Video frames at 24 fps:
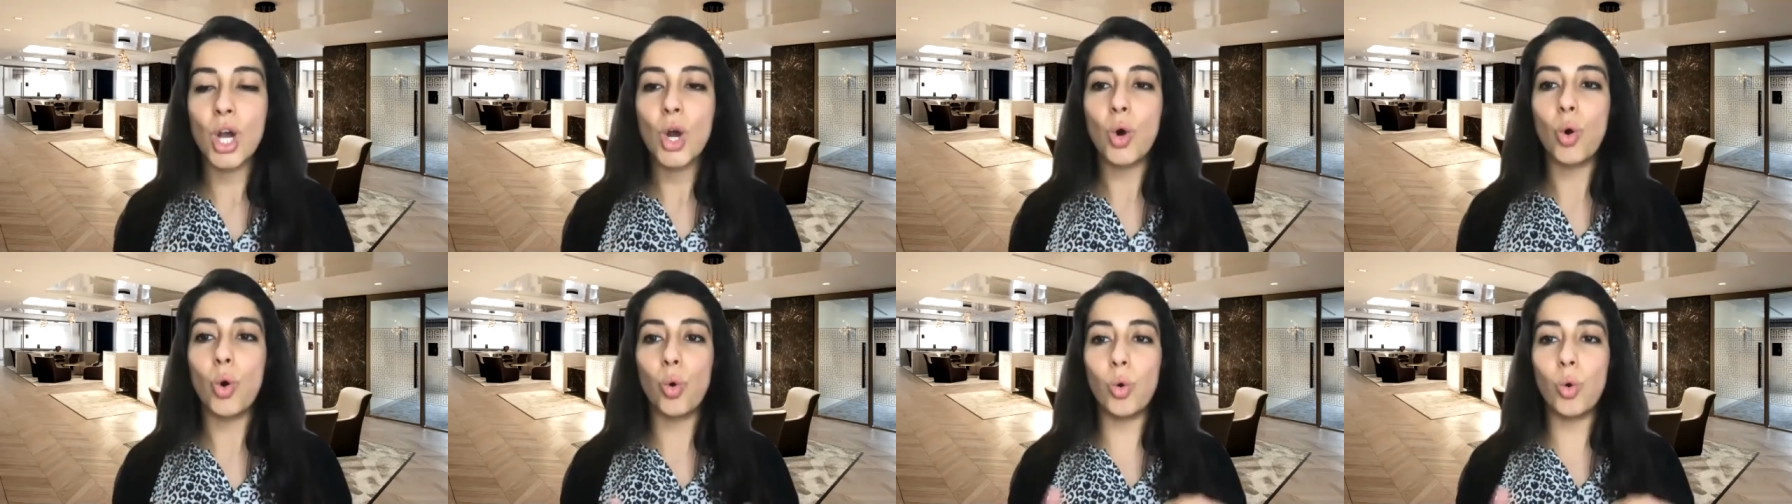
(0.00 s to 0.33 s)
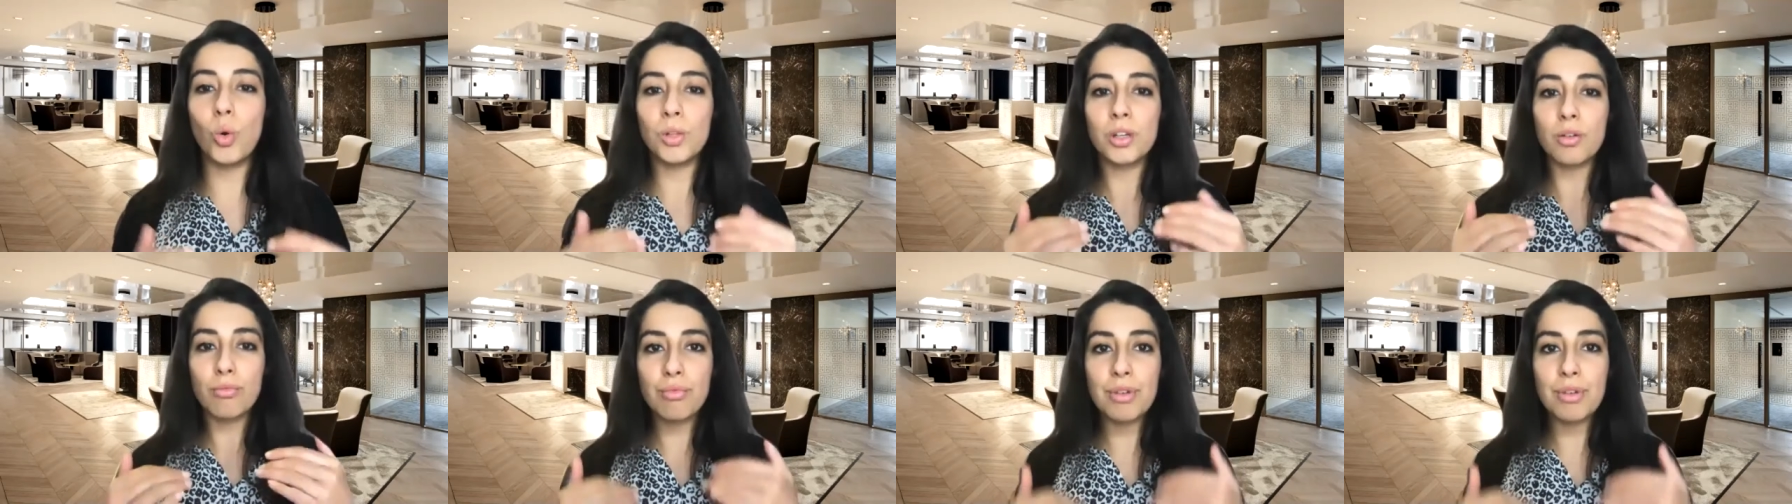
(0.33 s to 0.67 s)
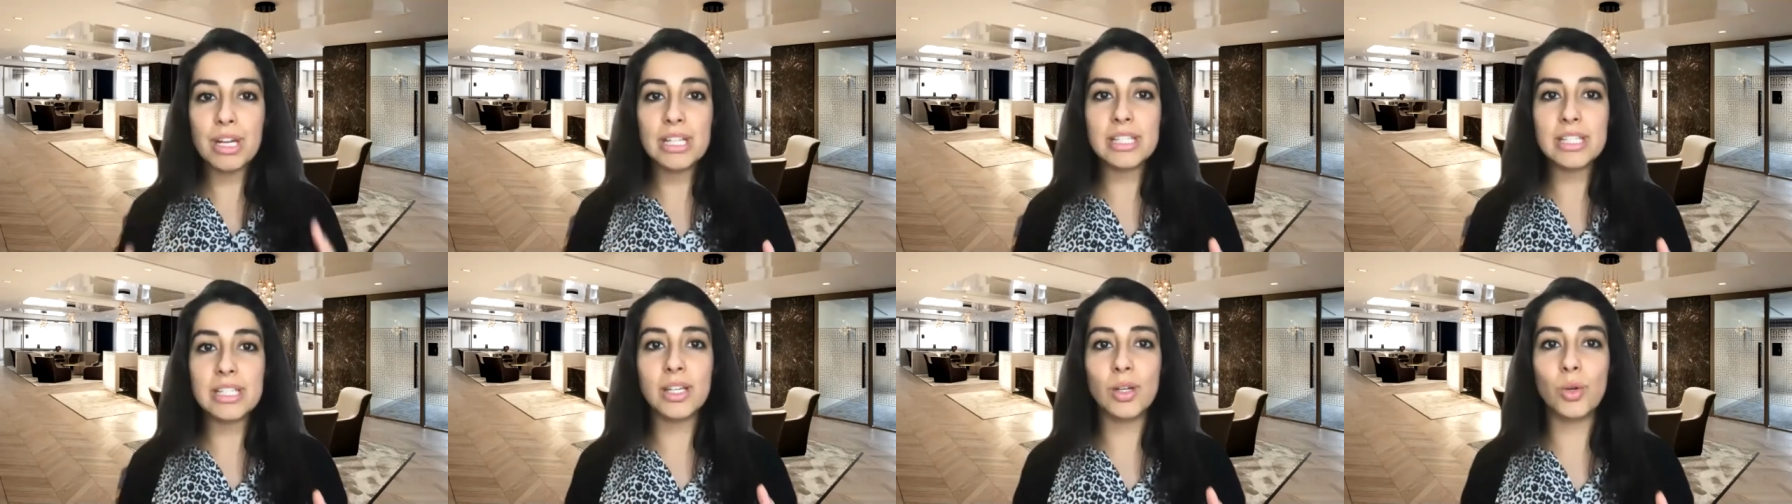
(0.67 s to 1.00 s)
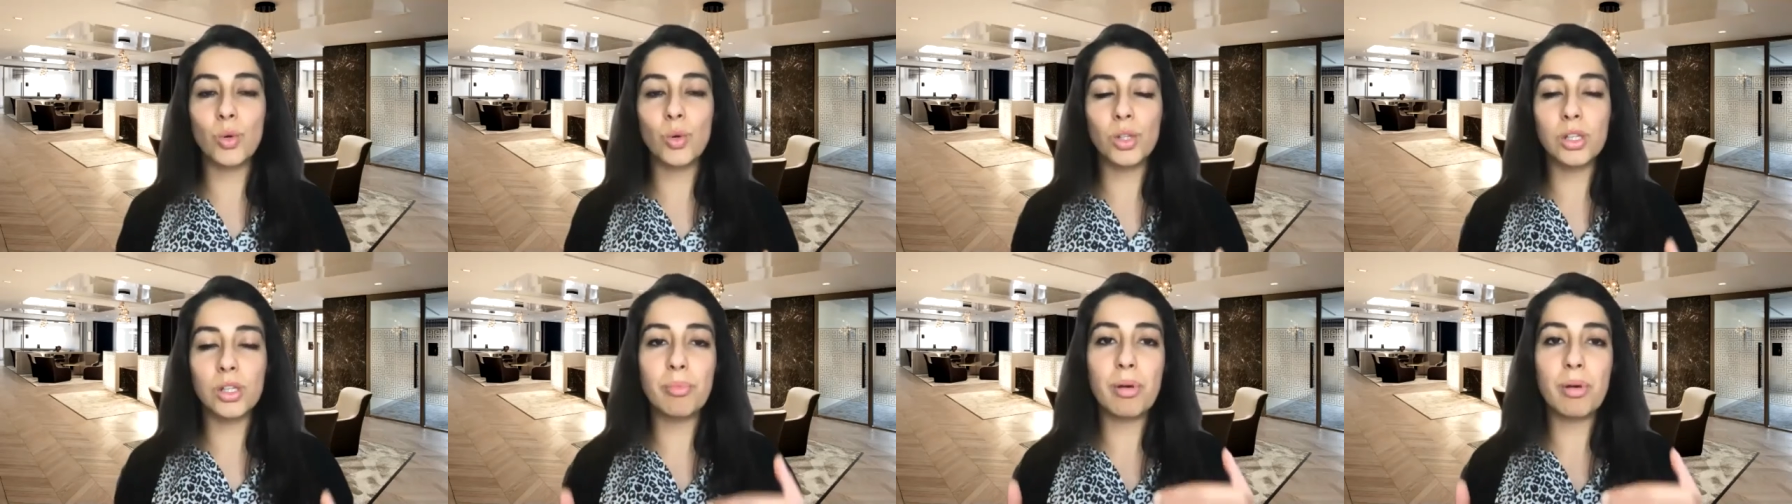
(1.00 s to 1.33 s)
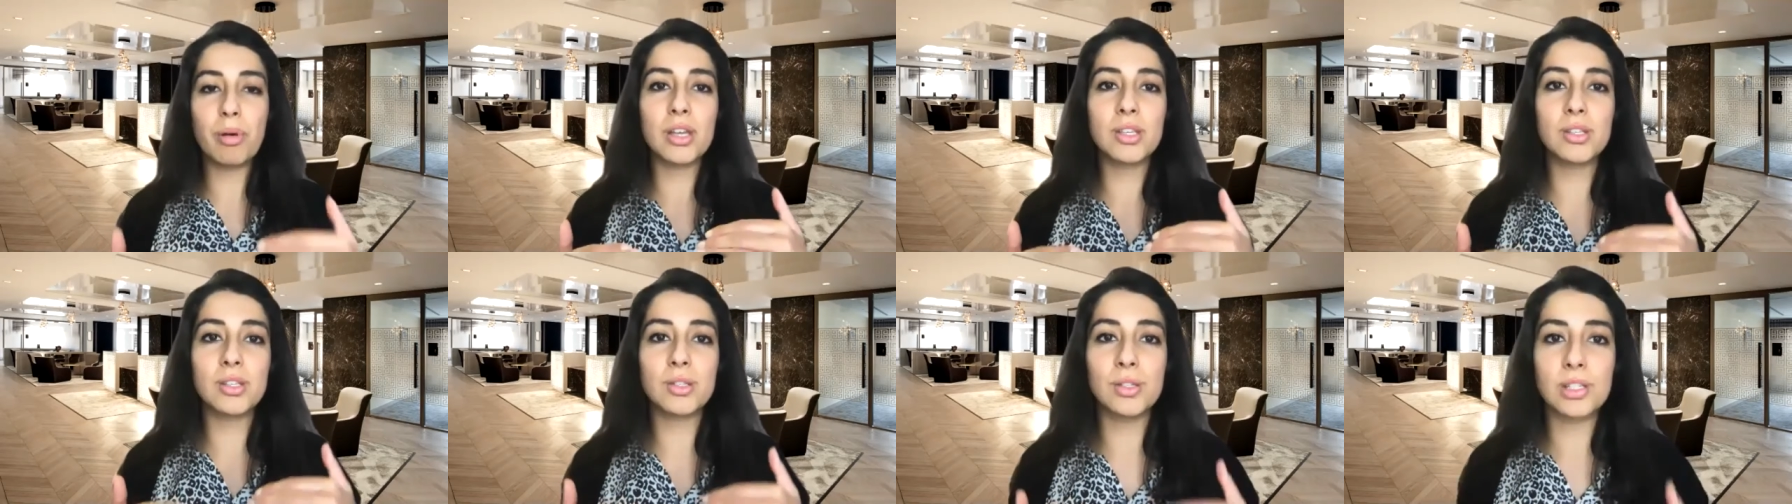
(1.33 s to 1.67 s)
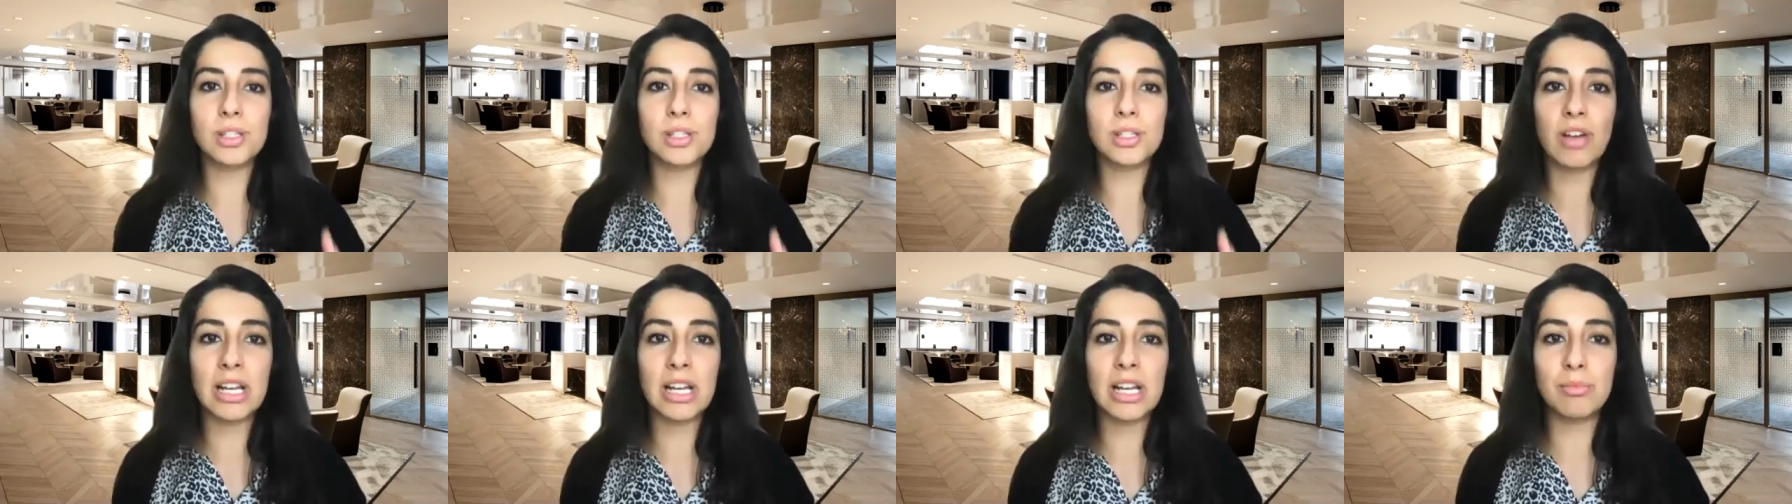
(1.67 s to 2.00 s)
all the reading, all the personal
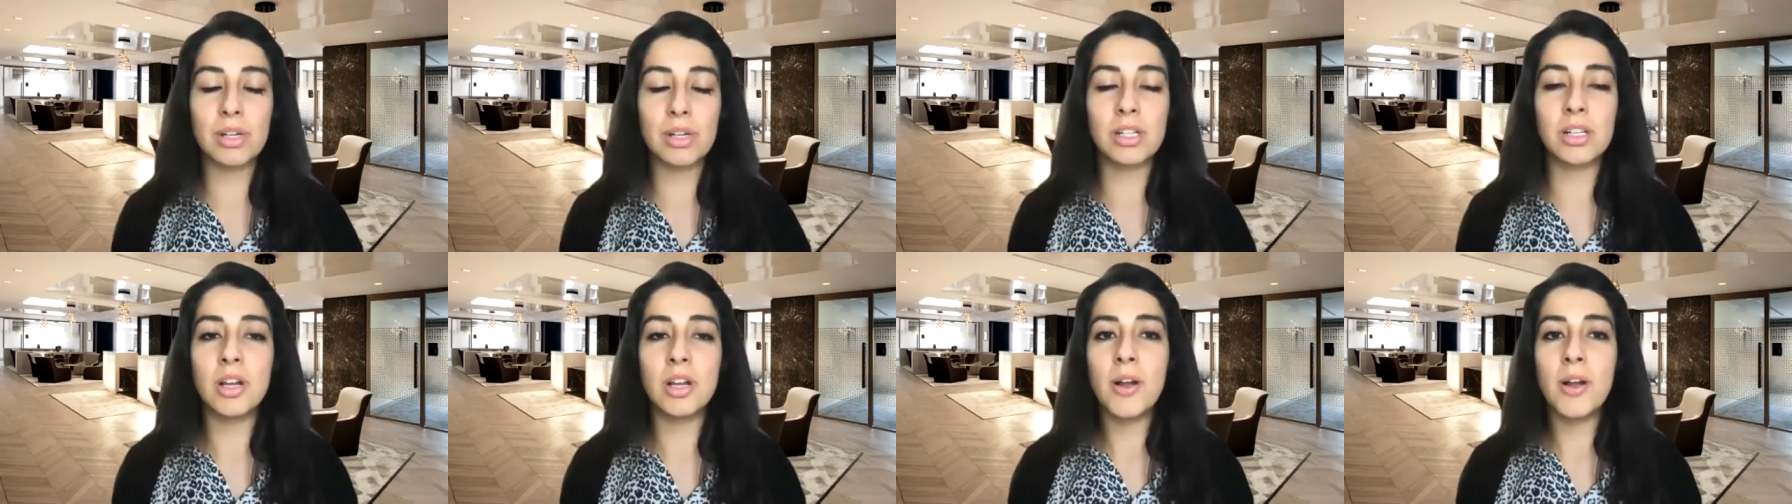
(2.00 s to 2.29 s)
development,